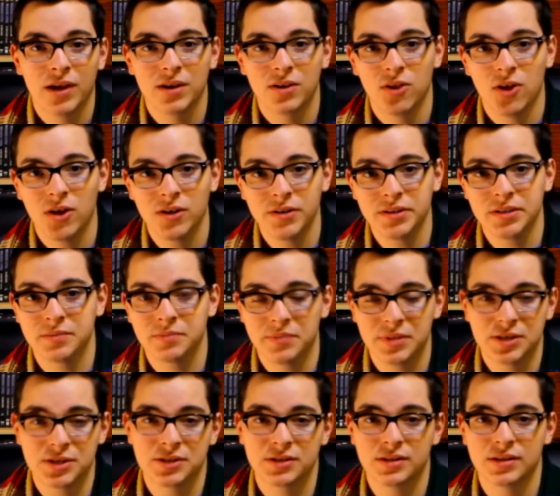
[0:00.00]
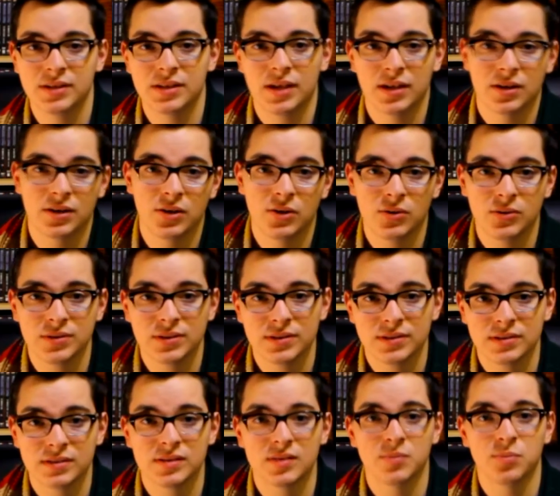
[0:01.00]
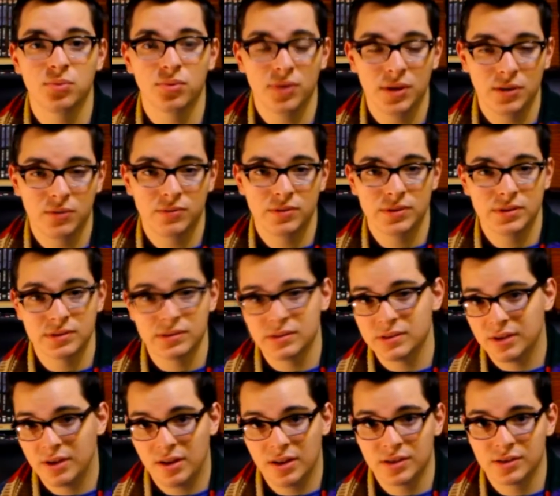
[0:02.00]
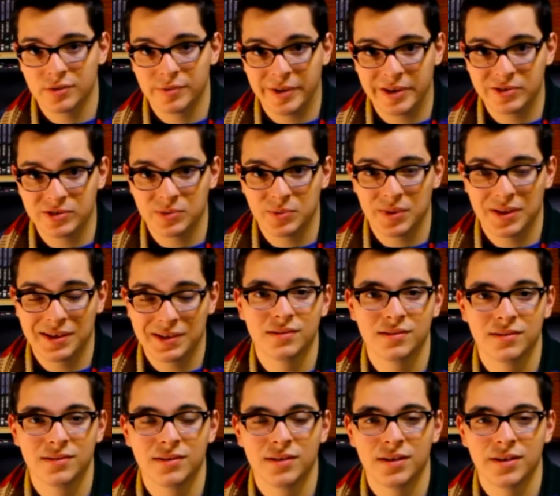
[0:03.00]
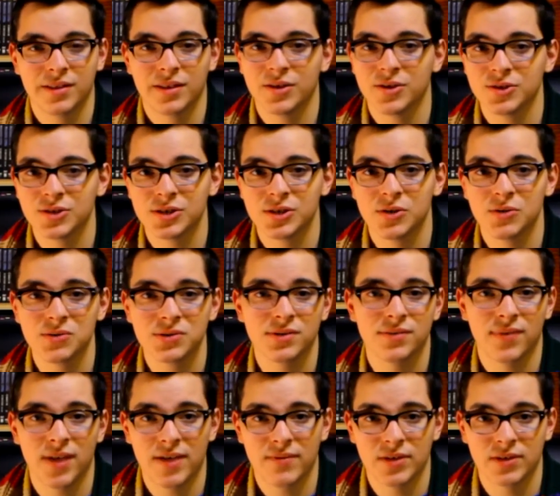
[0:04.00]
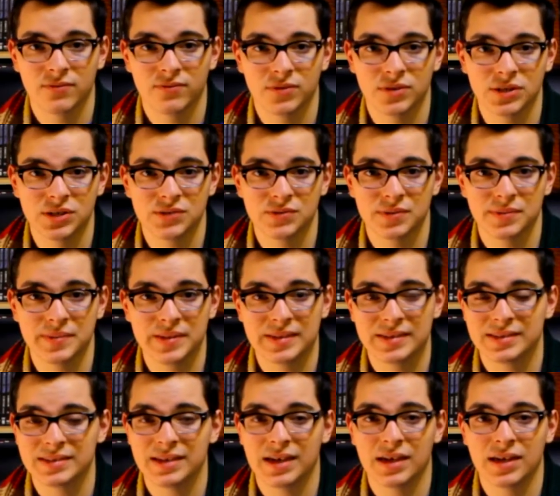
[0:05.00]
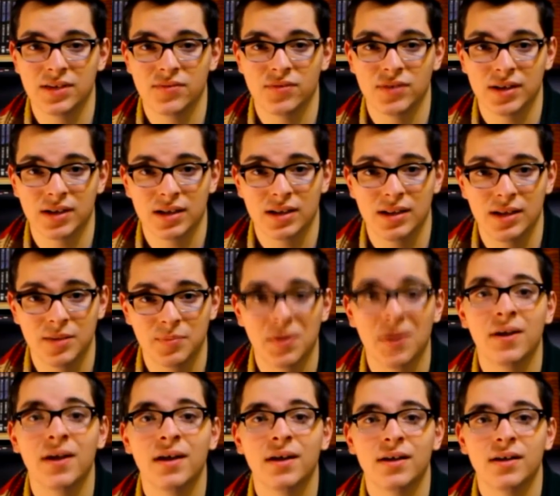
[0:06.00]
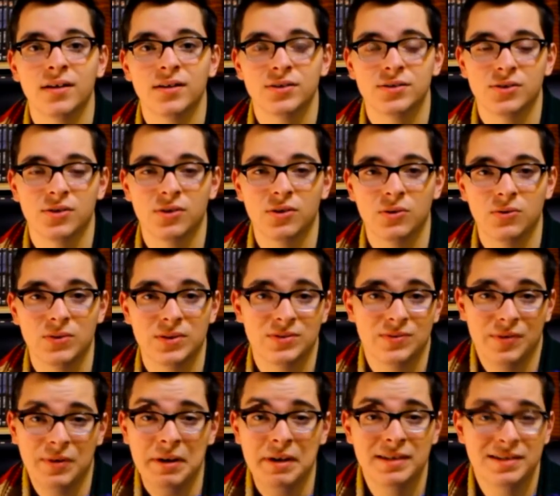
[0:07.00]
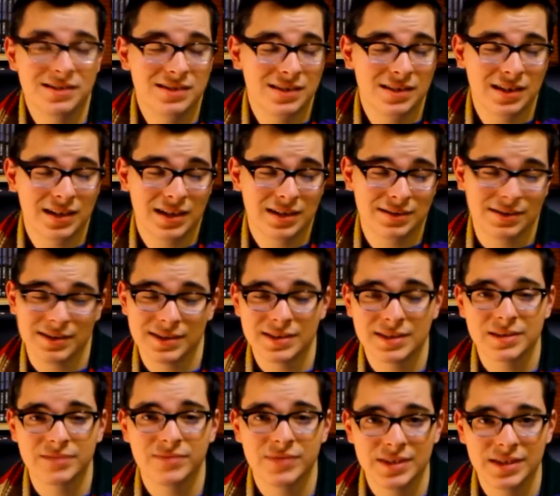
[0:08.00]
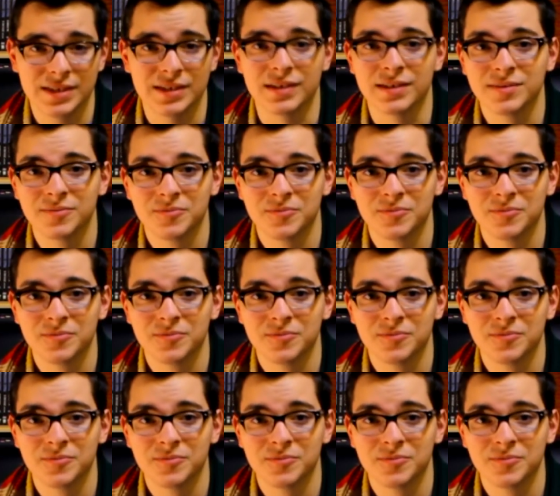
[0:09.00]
along to Mission to the Unknown, this is the prequel to the Daleks Master Plan. There is no surviving footage from this, not even a clip, so it's very easy to collect on DVD.